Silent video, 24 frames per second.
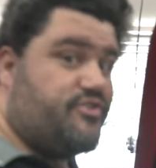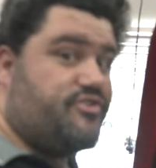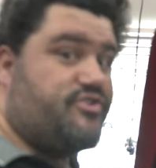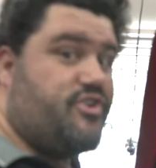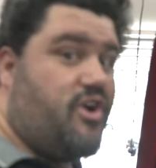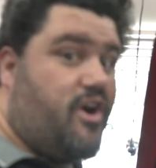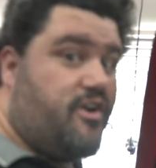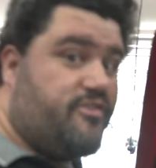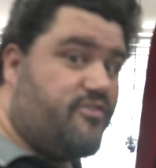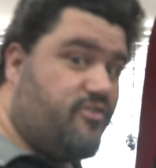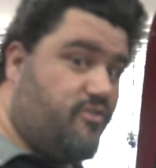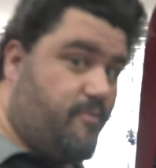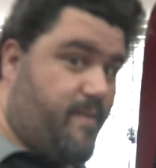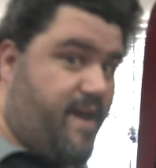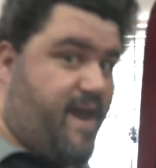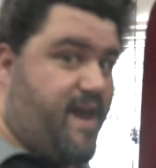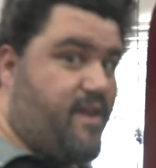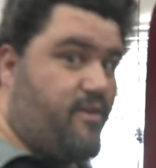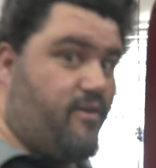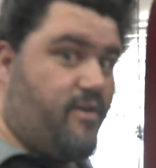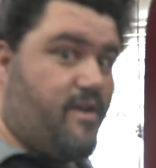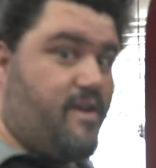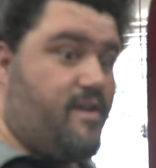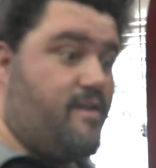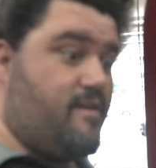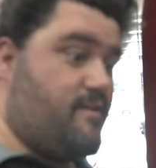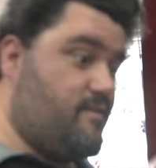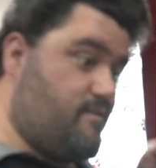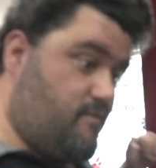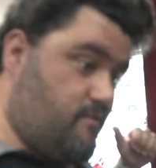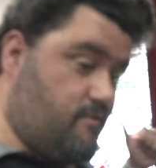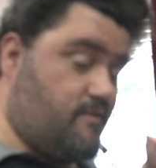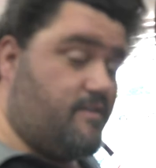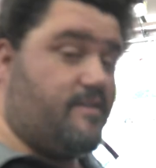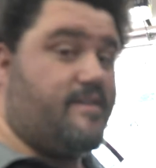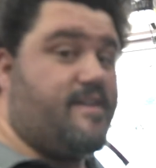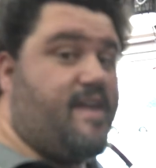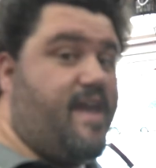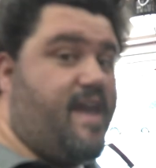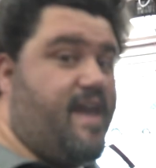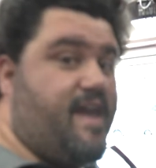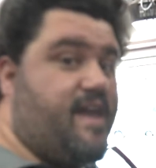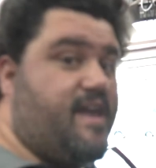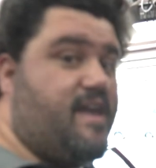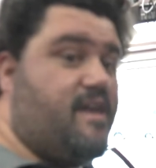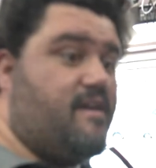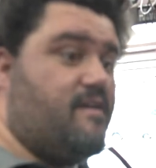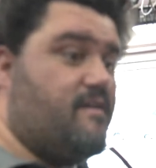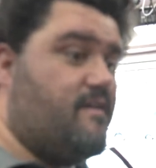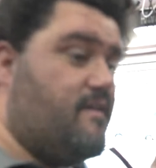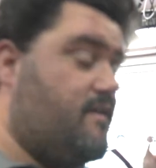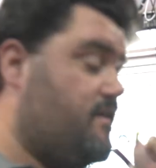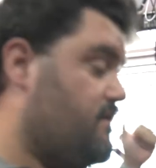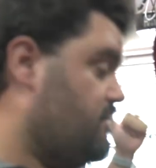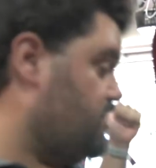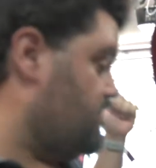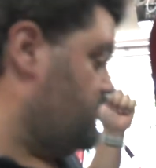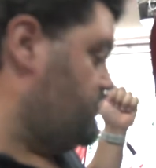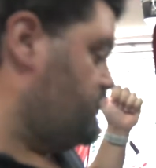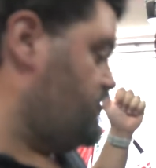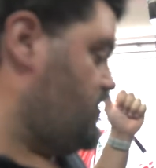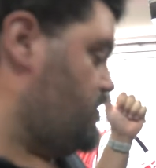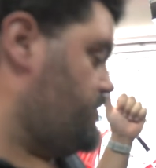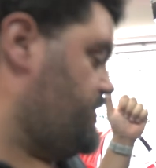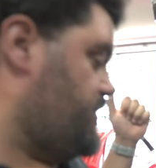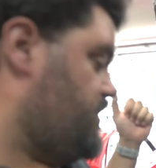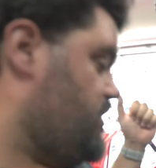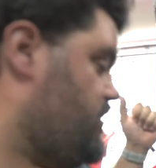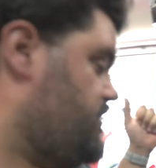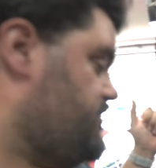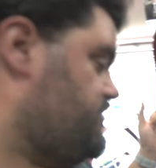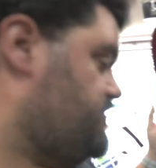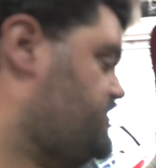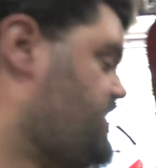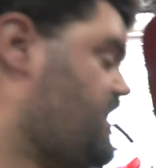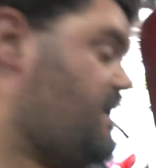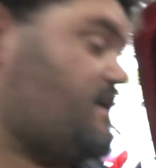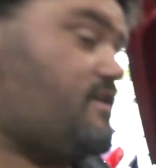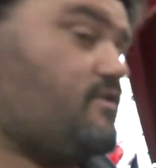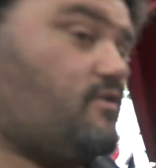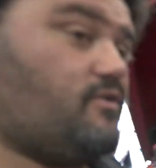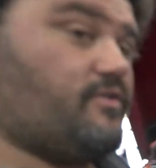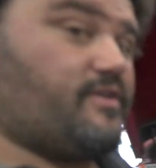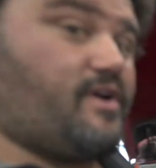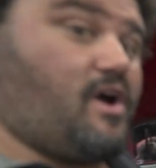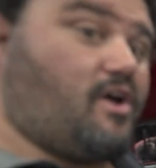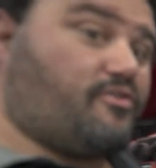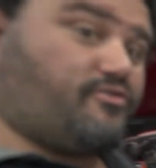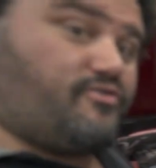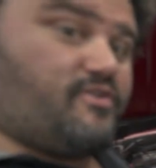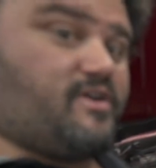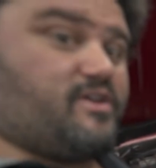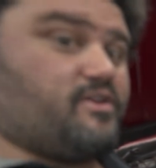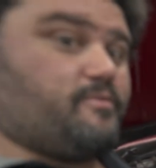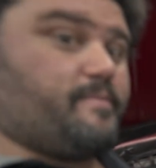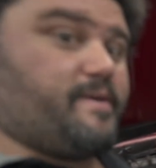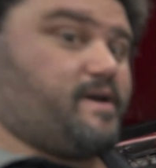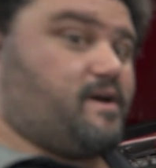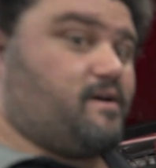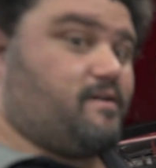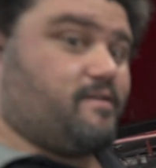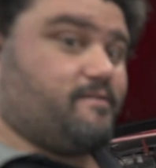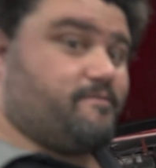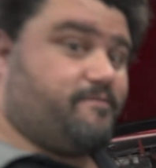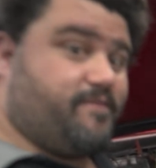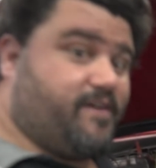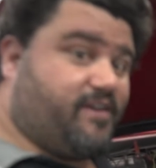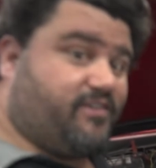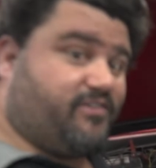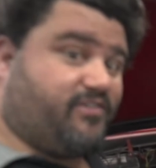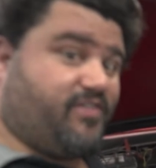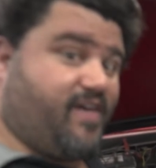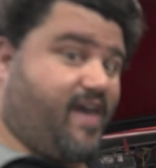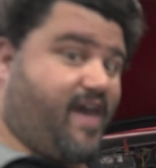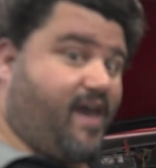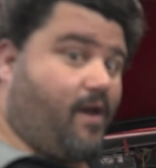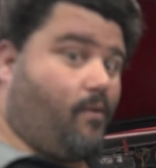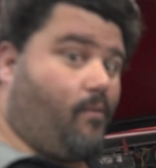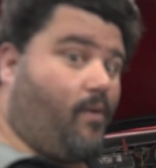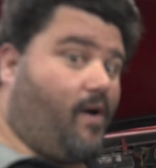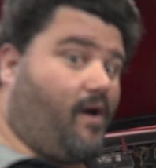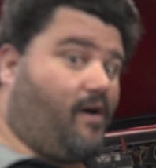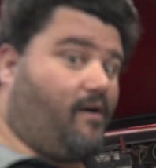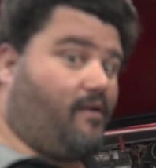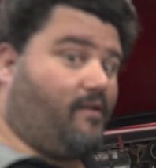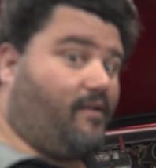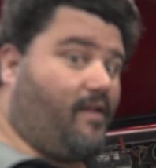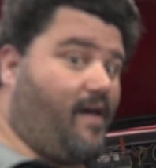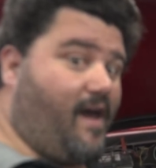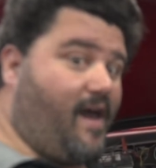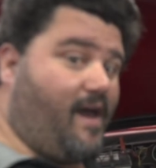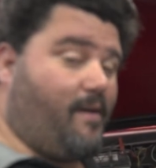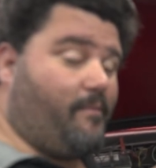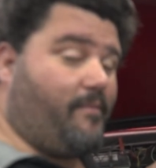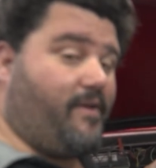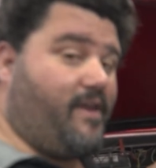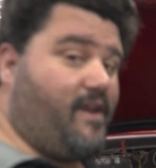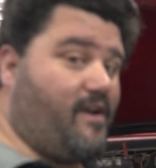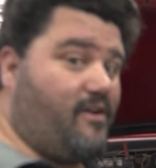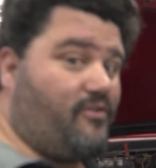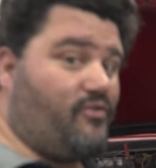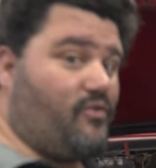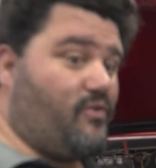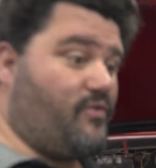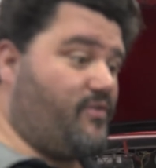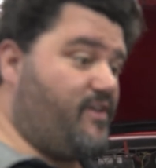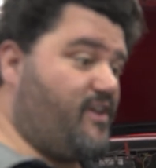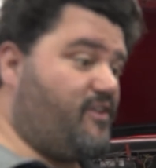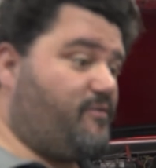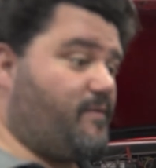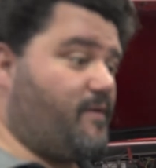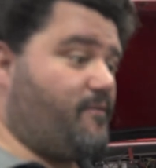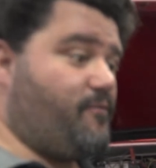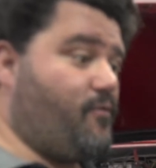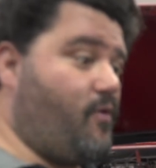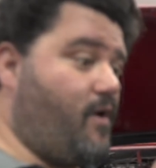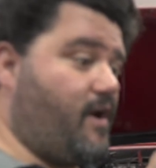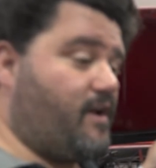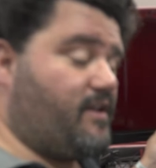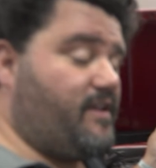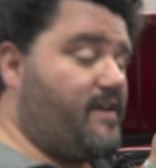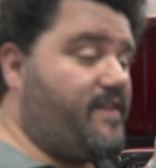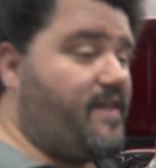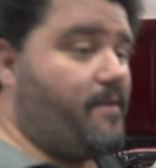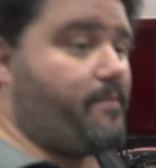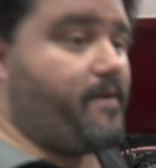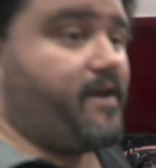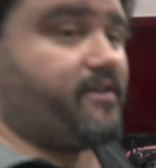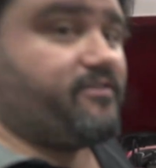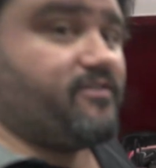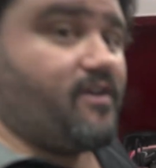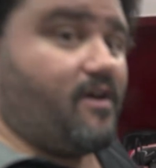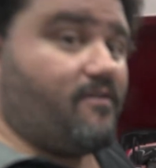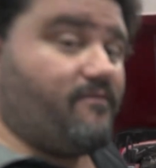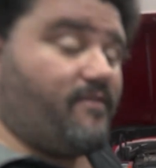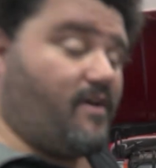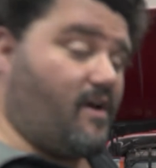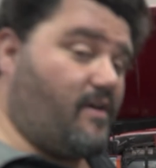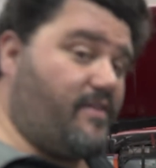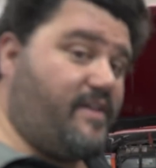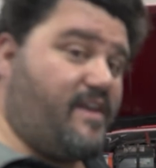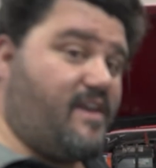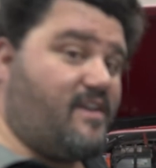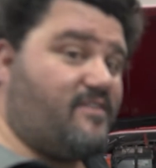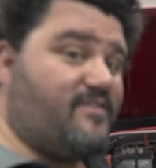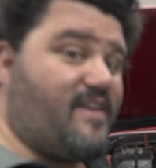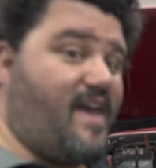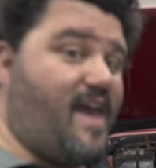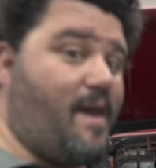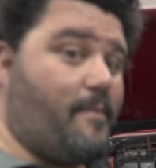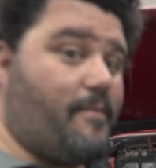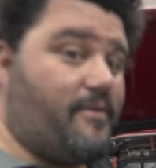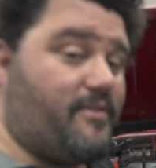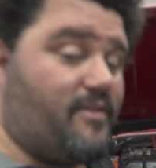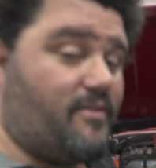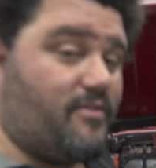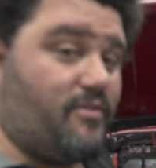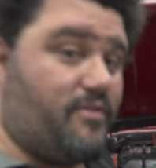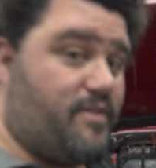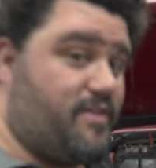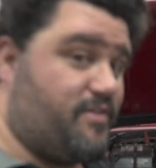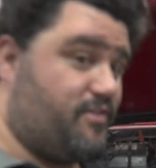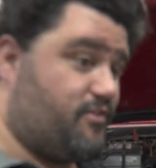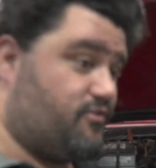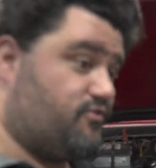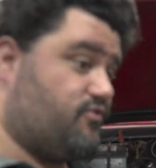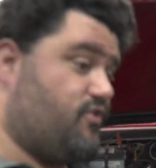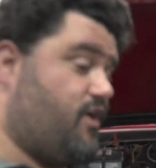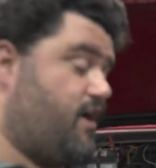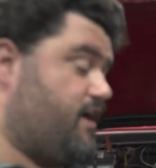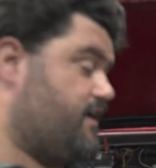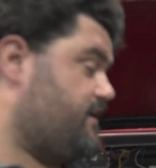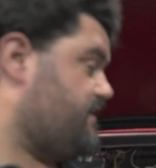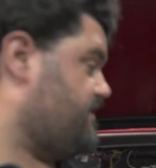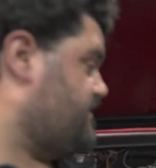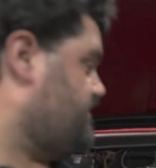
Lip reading: charging the battery, yay. So I'm gonna go ahead and tackle the alternator belt and fix that while I'm here doing this before I clean up Exxon Valdez that happened underneath the truck.